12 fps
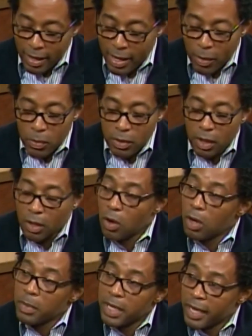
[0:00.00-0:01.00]
It was a
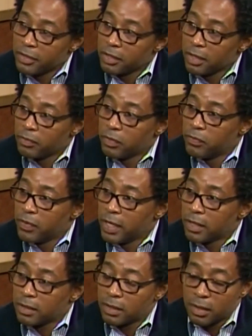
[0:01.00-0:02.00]
culmination of
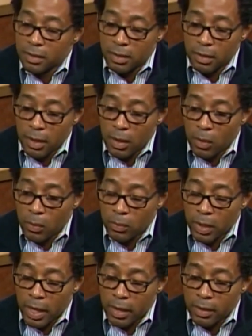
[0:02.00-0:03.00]
events because,
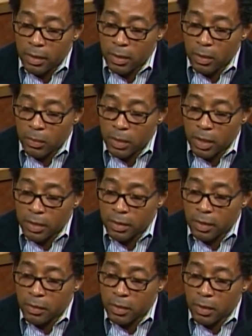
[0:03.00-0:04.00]

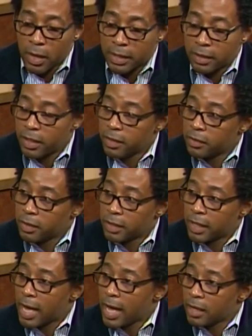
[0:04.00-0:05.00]
considering, I teach at
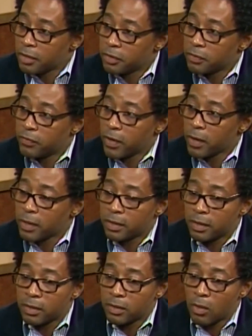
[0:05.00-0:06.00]
the college in
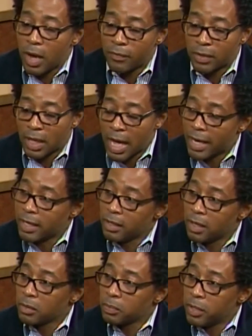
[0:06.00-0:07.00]
Ferguson, so I have a lot of
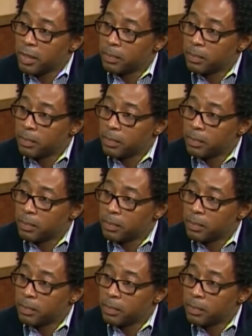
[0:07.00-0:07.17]
young people.